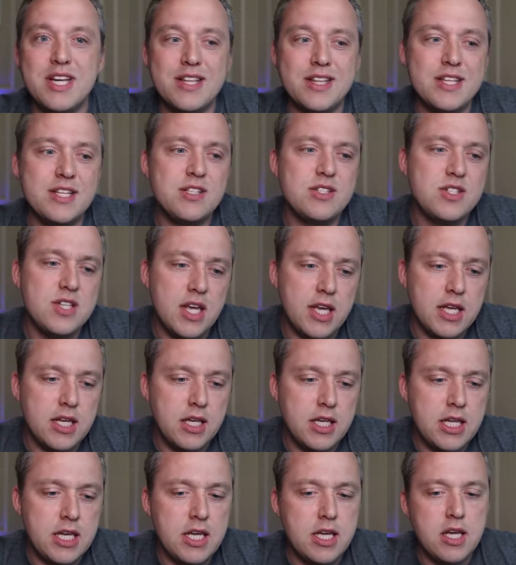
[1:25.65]
And then
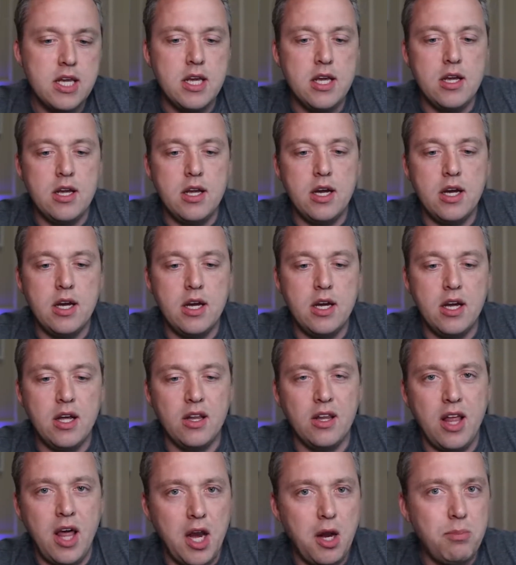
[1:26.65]
secondly,
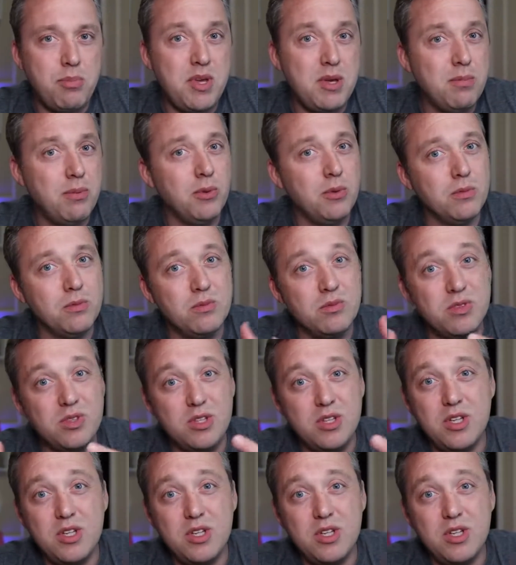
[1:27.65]
a lot of people,